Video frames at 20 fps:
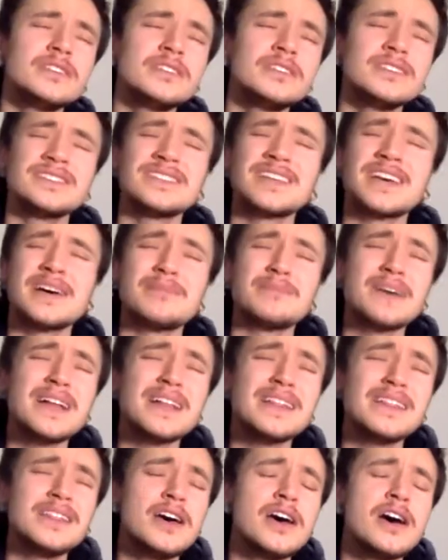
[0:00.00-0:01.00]
And I might
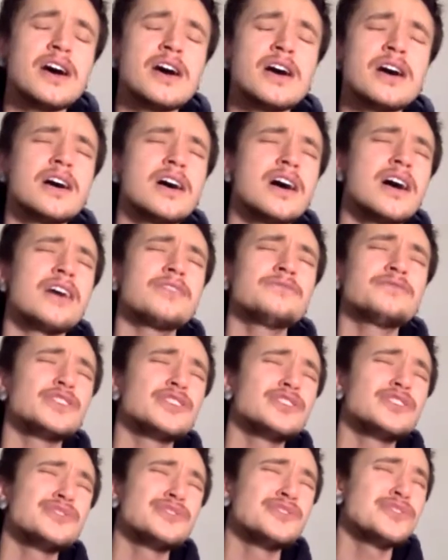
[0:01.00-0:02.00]
love
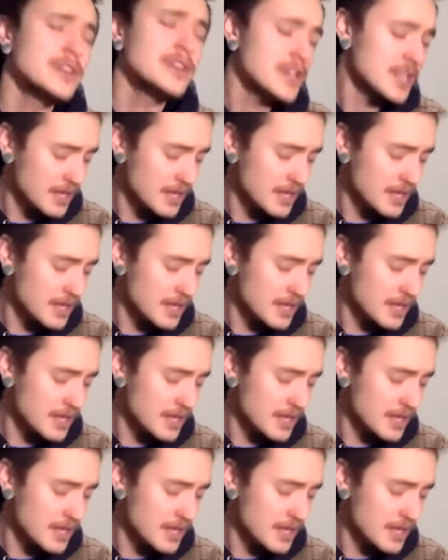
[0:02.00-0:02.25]
you